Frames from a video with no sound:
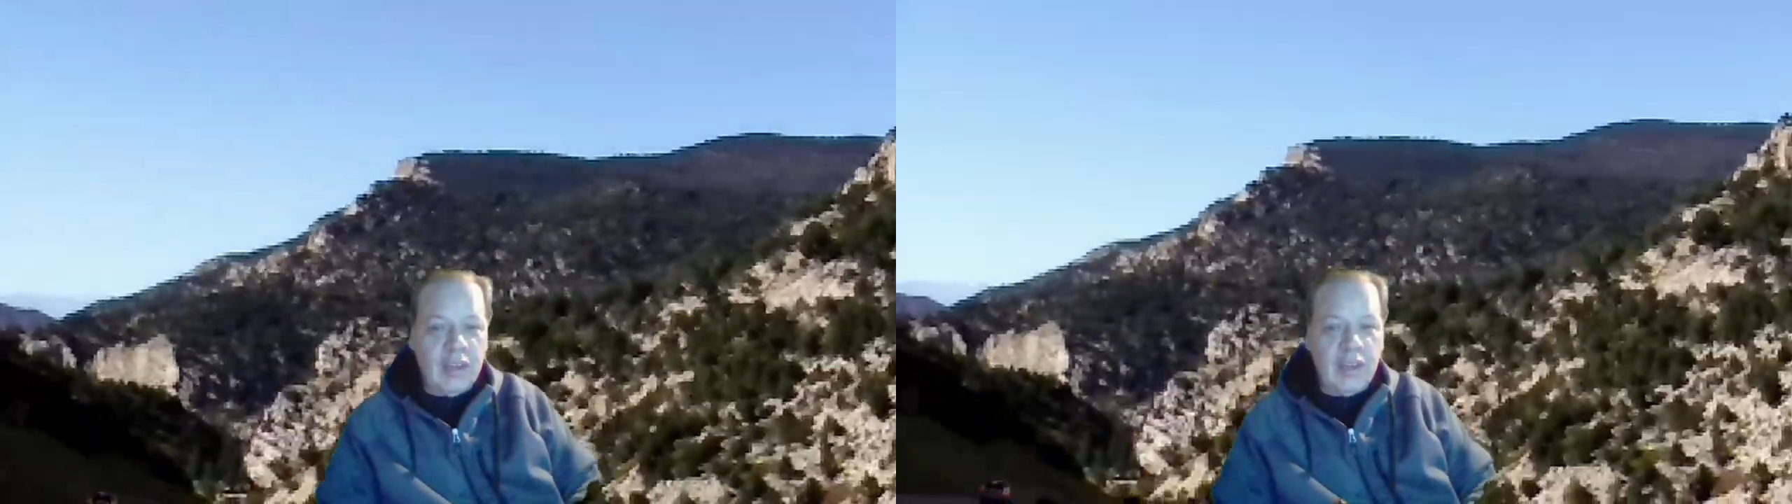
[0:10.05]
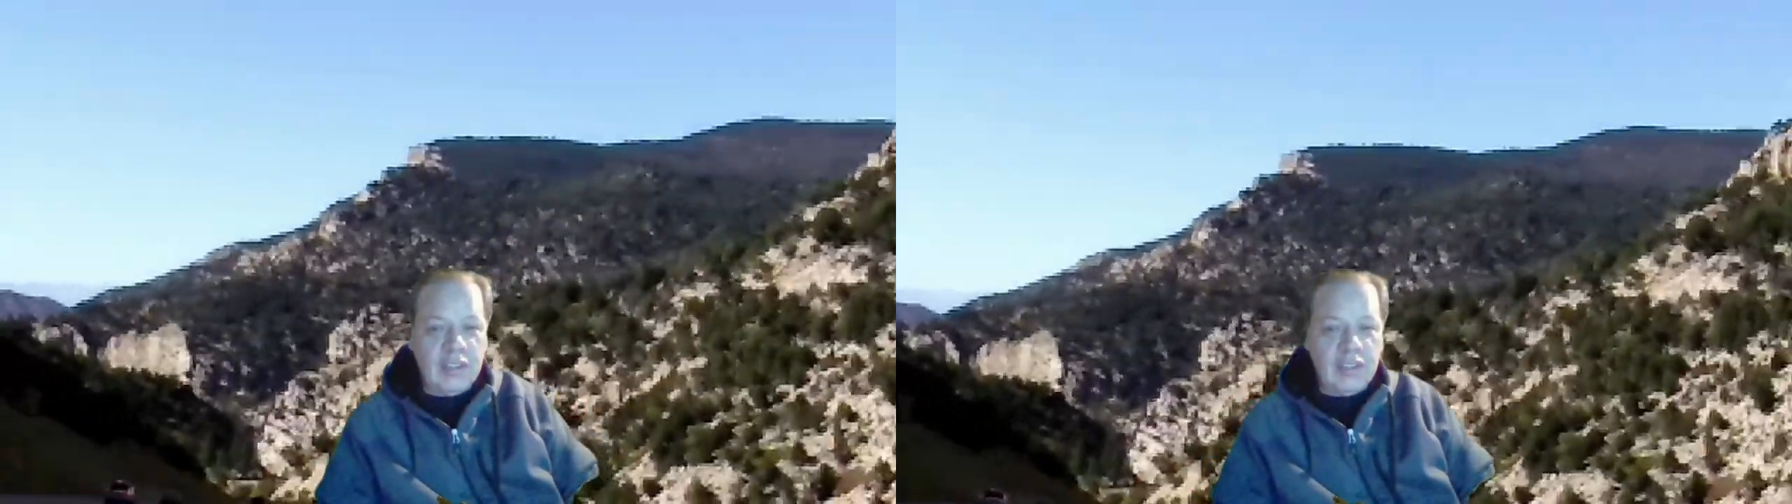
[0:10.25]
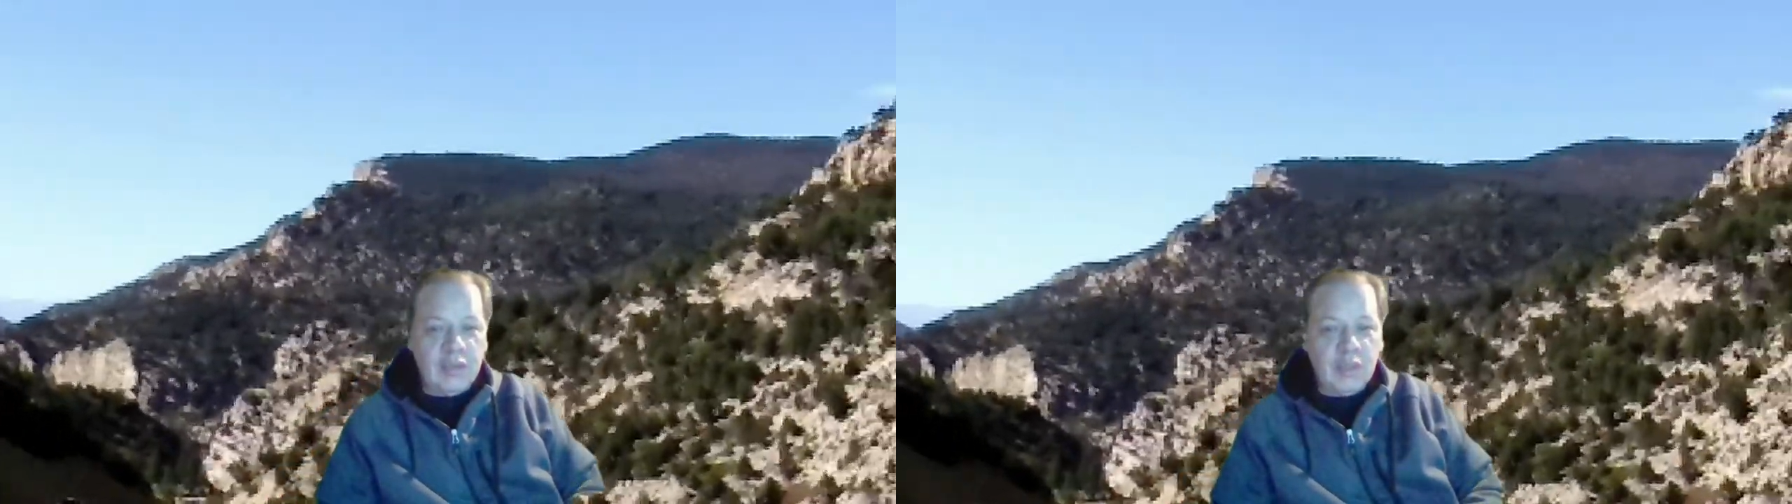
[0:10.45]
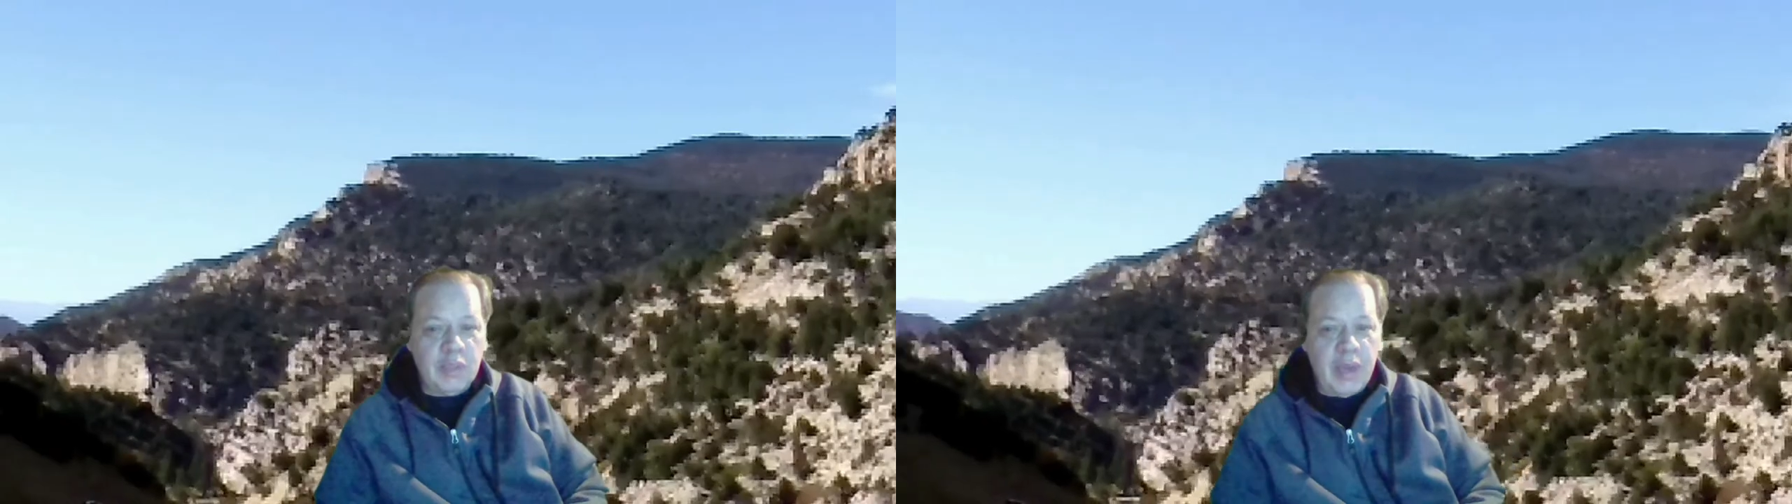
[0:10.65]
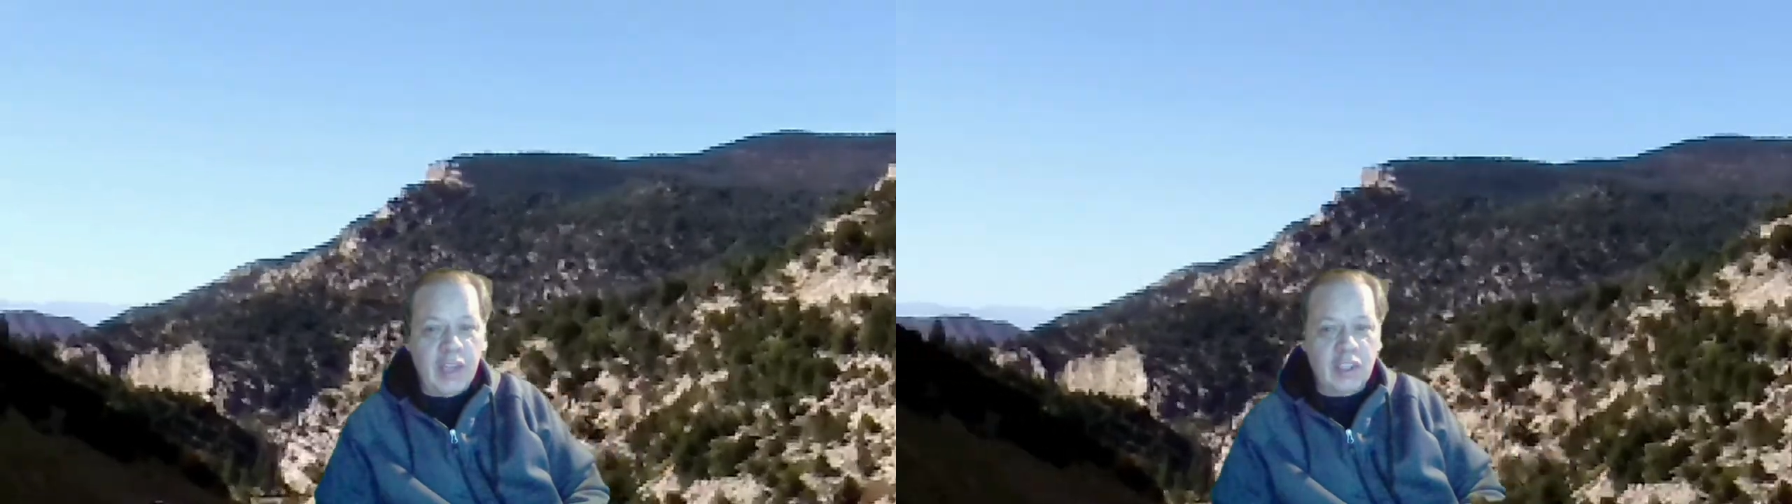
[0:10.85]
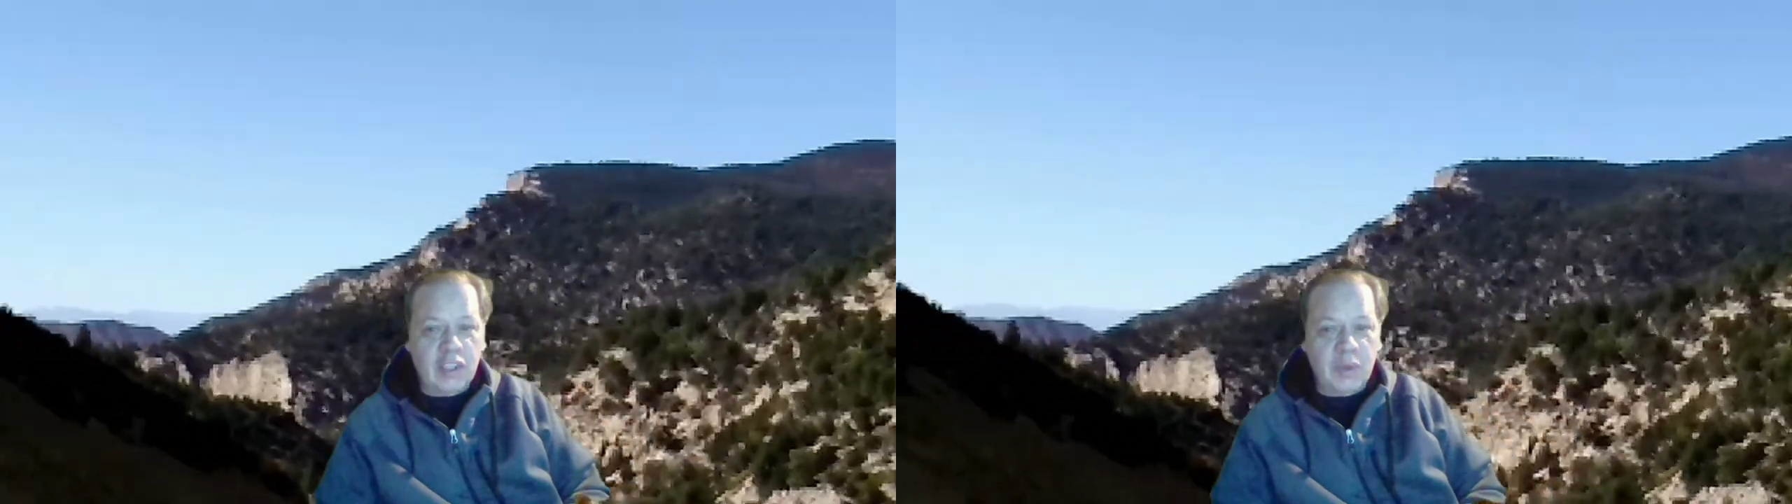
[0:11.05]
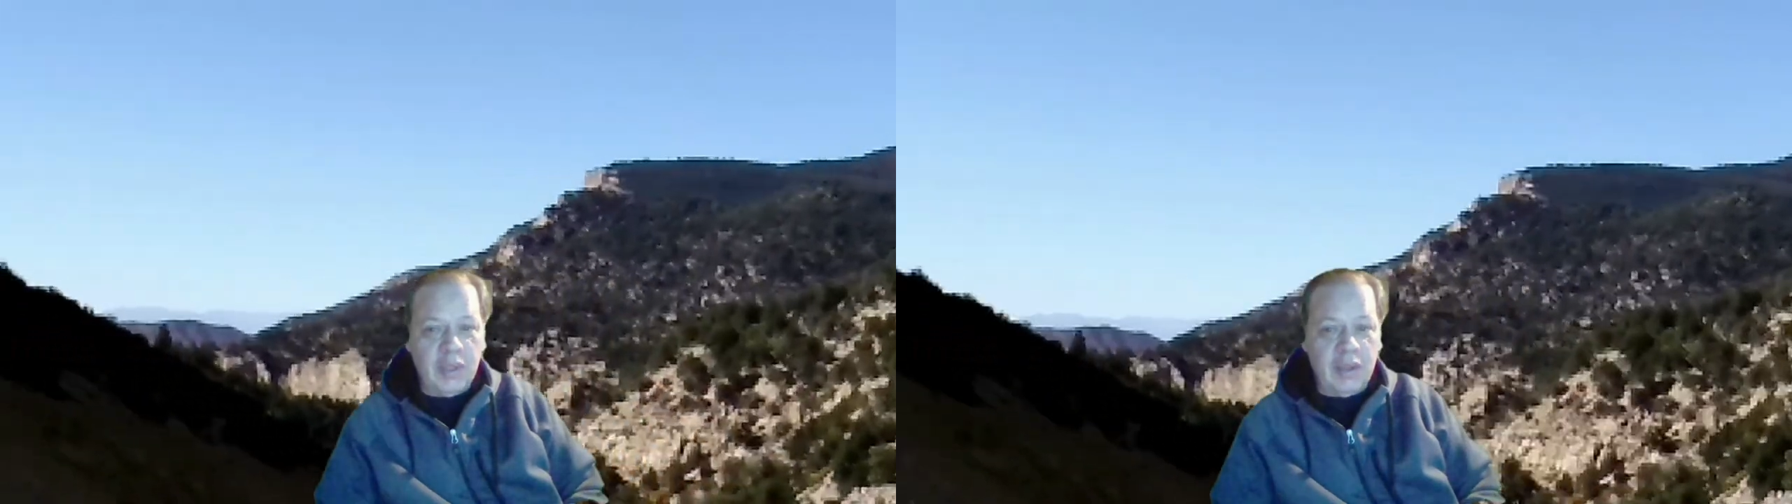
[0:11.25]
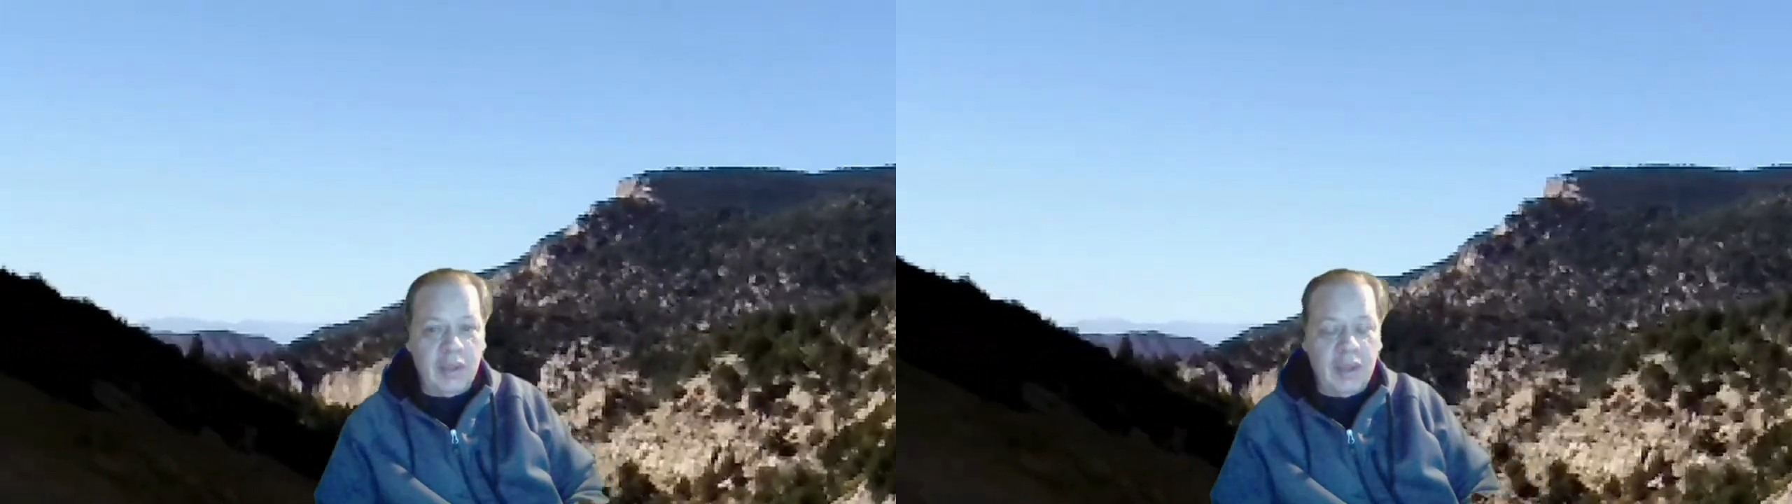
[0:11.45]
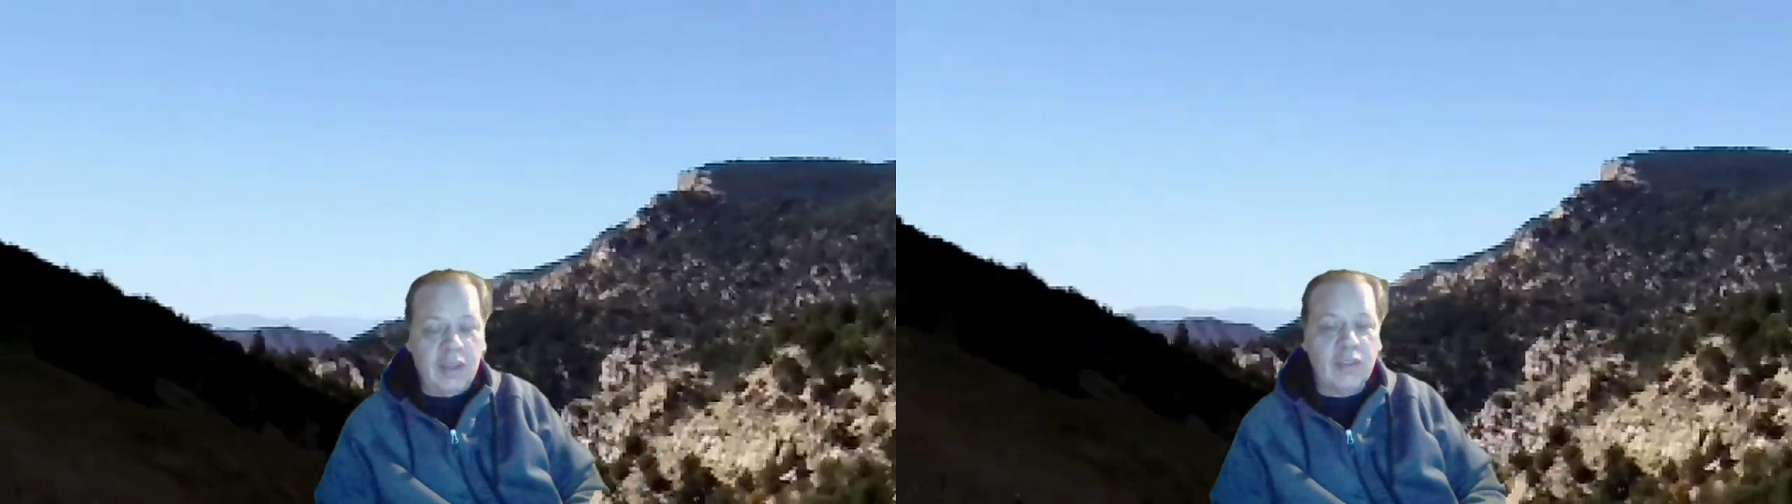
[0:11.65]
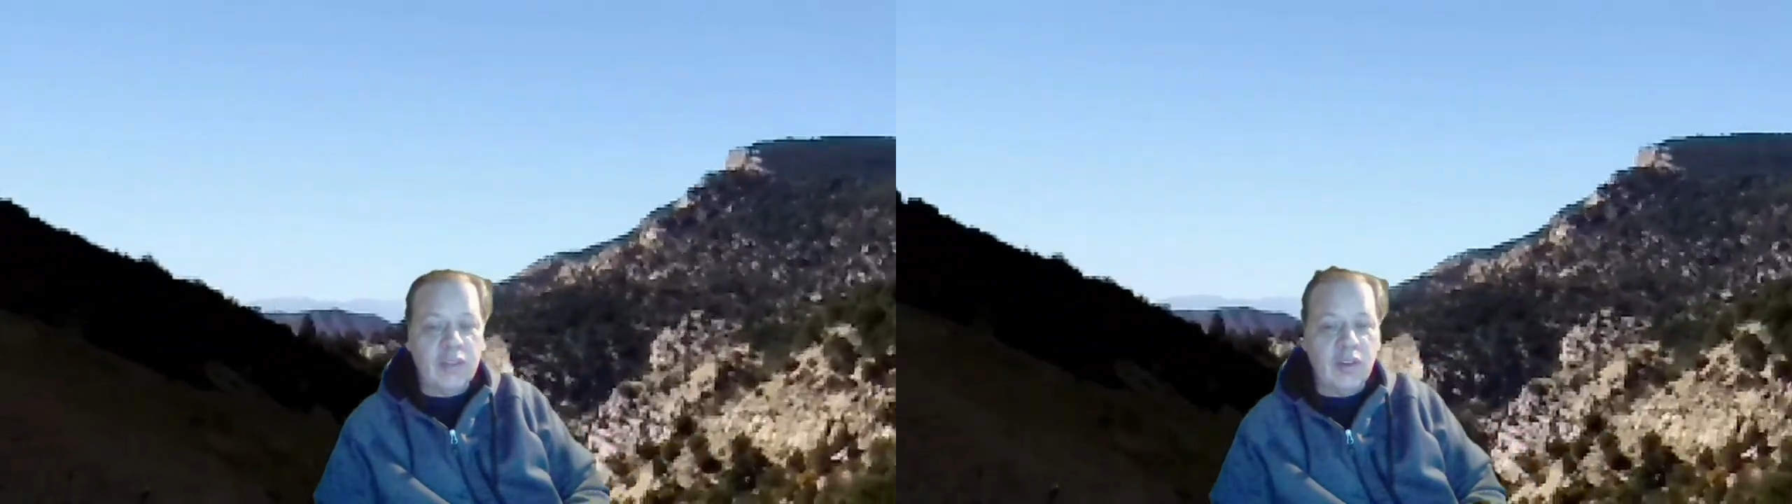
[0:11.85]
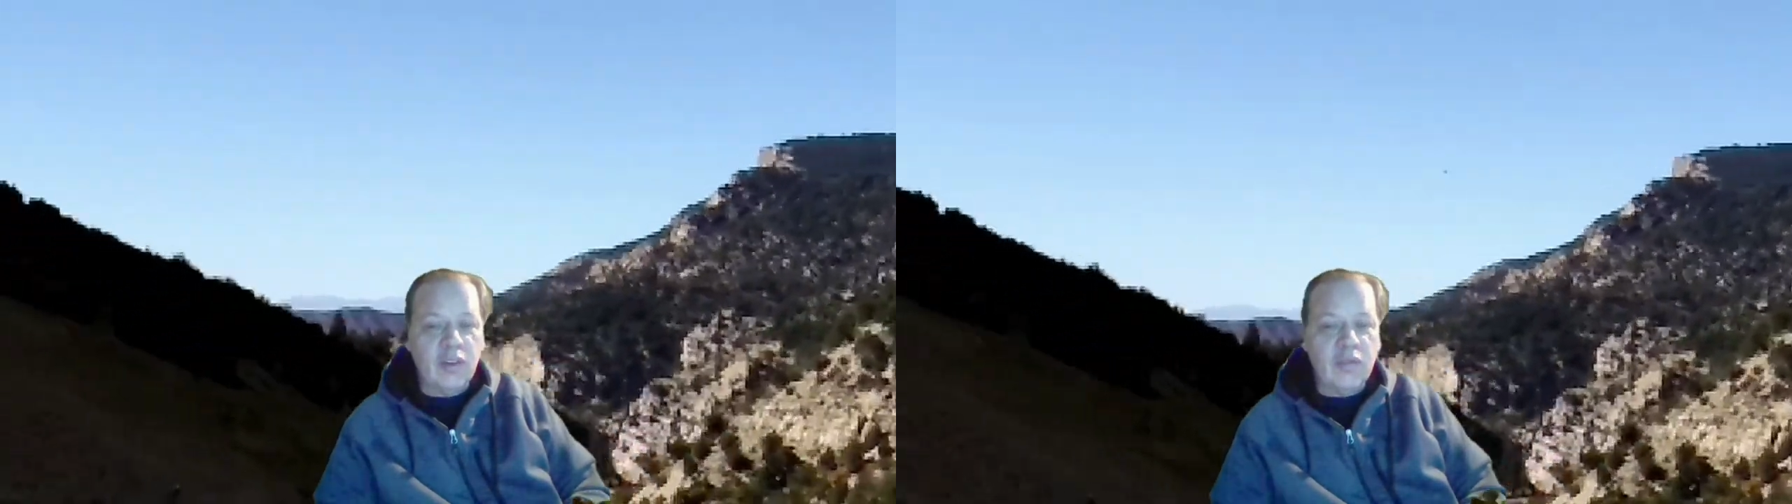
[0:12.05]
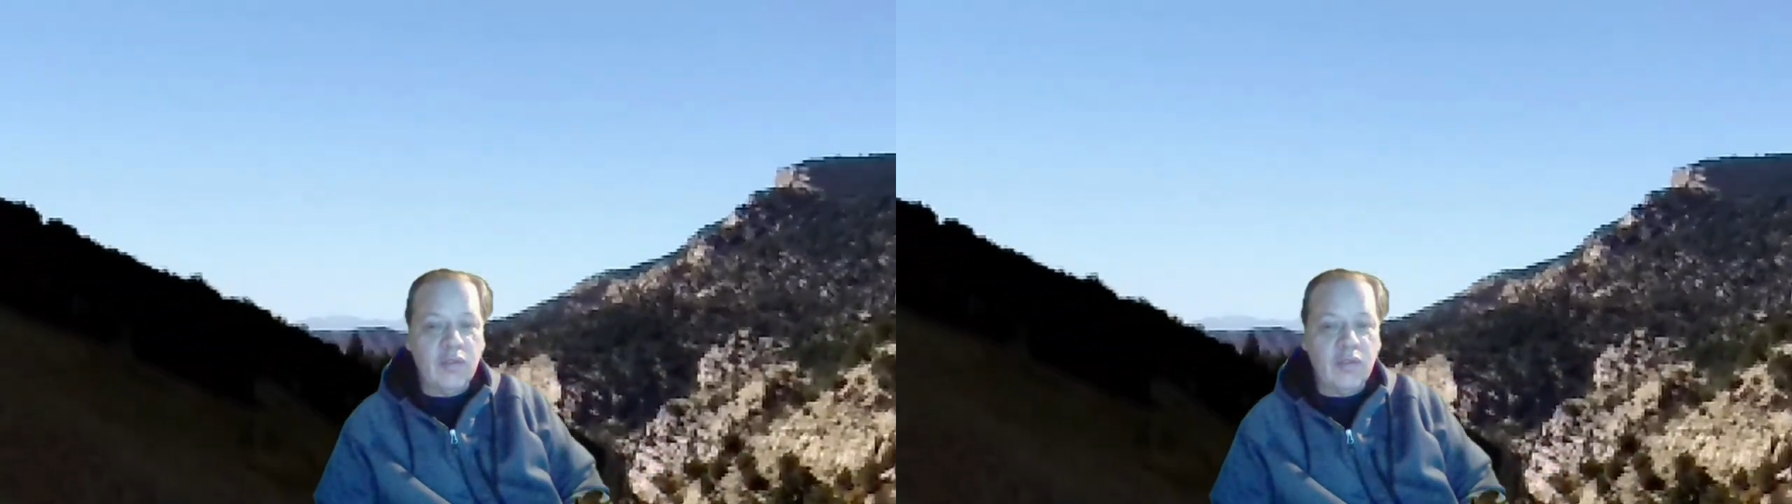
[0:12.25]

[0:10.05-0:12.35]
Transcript: and Stimulus Package Update as of